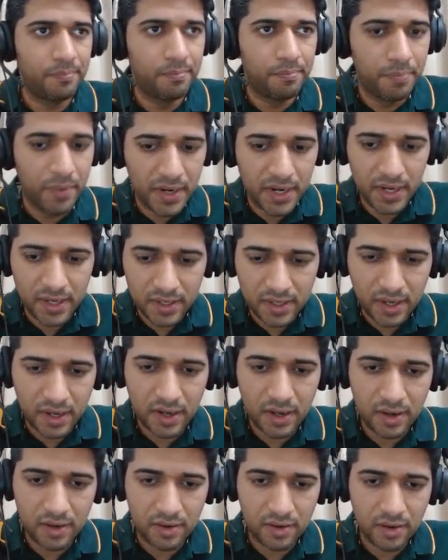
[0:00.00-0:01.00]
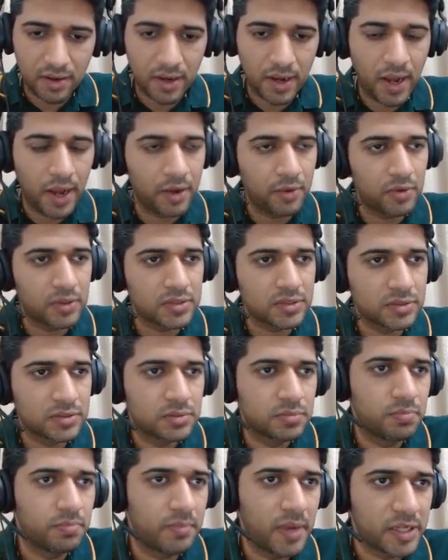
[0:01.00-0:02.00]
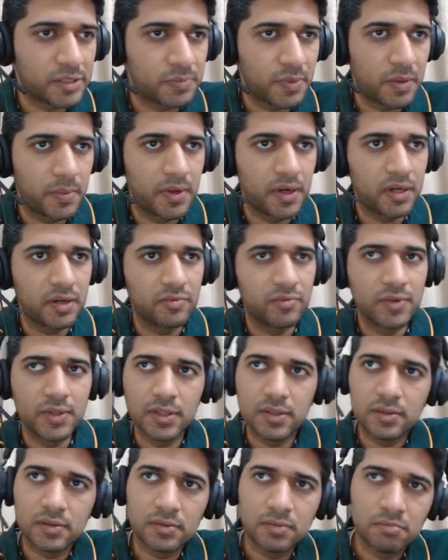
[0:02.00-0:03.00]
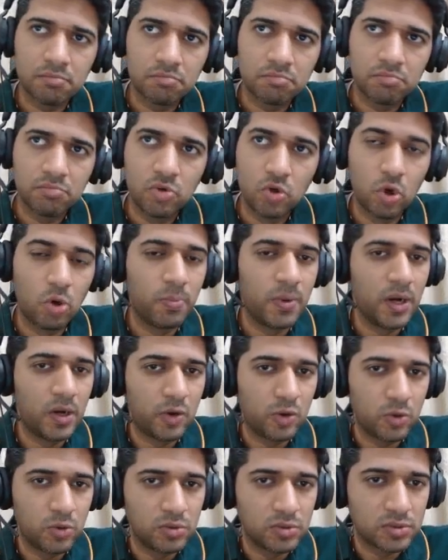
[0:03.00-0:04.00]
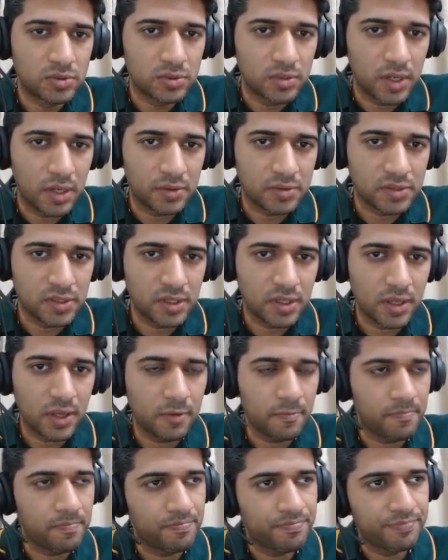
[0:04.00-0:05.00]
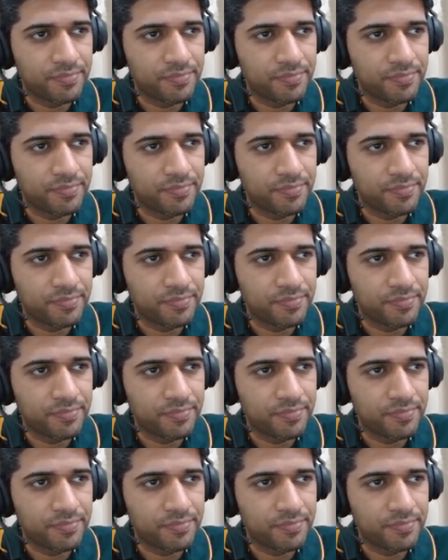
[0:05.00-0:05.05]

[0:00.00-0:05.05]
but I was experimenting with no build tools, and I was thinking,